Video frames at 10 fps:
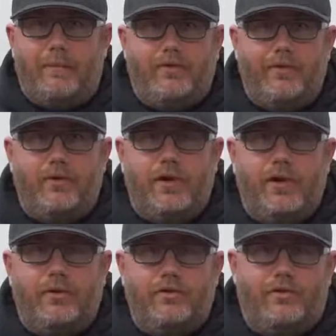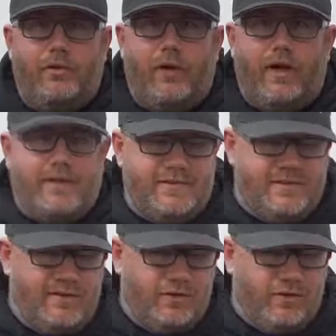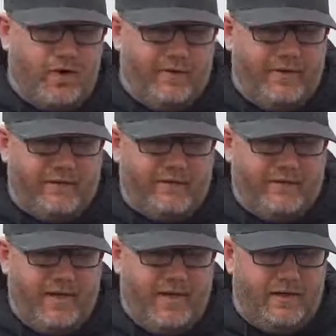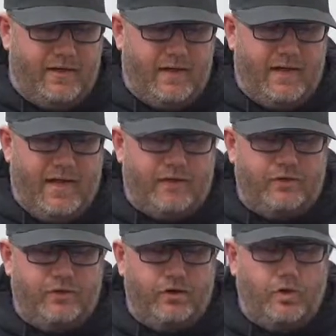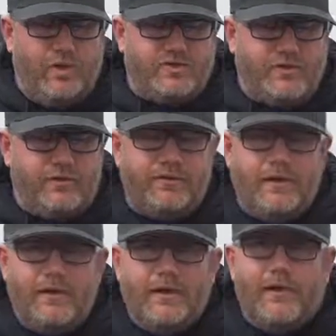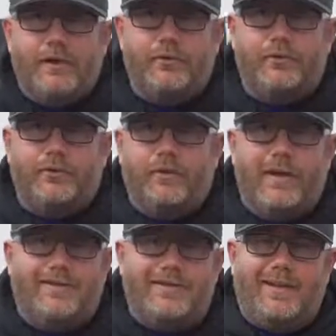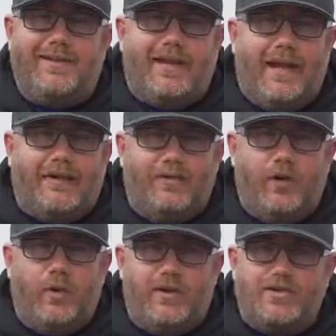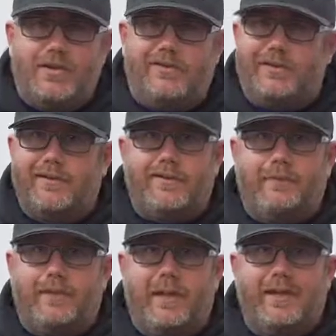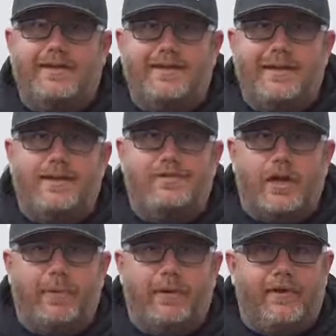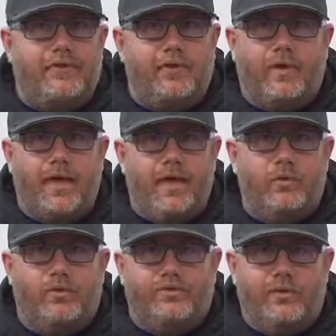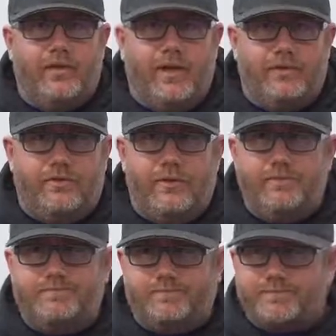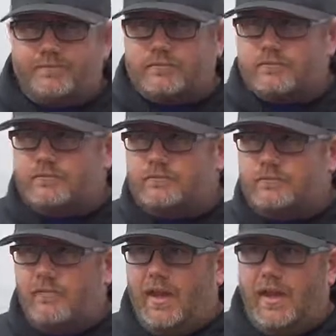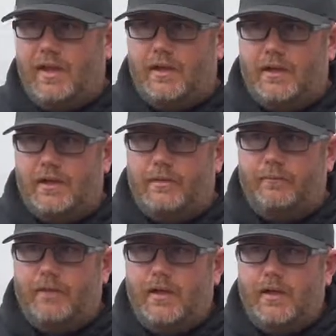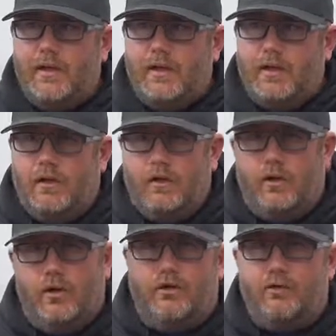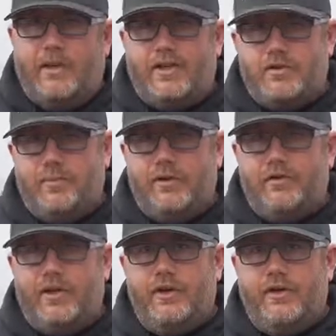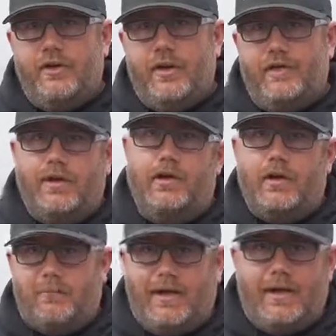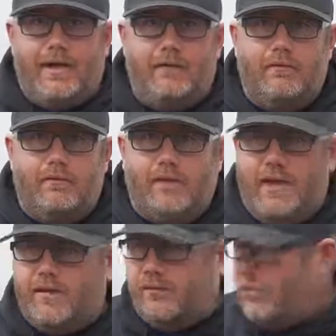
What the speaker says: my phone here so I can see your comments and can answer your questions. So don't hesitate to ask a question. If it doesn't pertain to today's topic, that's okay. We'll still answer it. And I'll do my spiel here and then I'll come back and answer